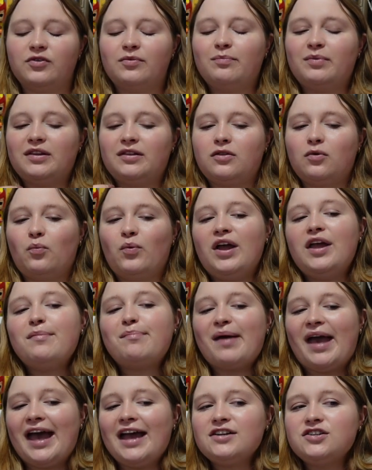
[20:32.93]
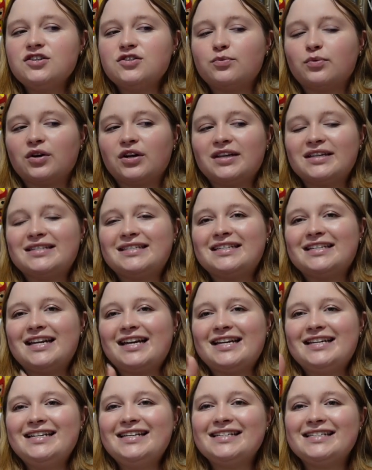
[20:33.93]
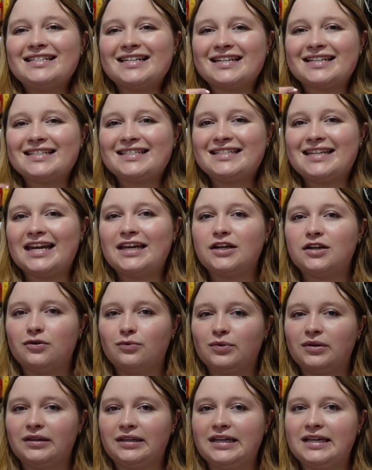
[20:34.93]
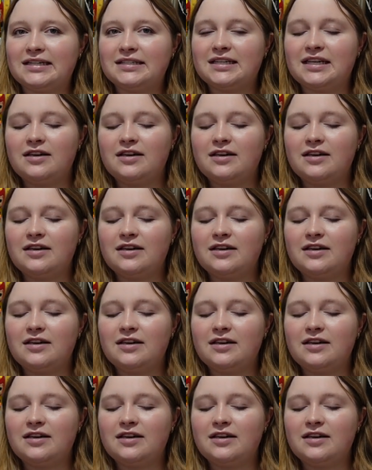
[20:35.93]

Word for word: But the way patches work is it, it is extended release.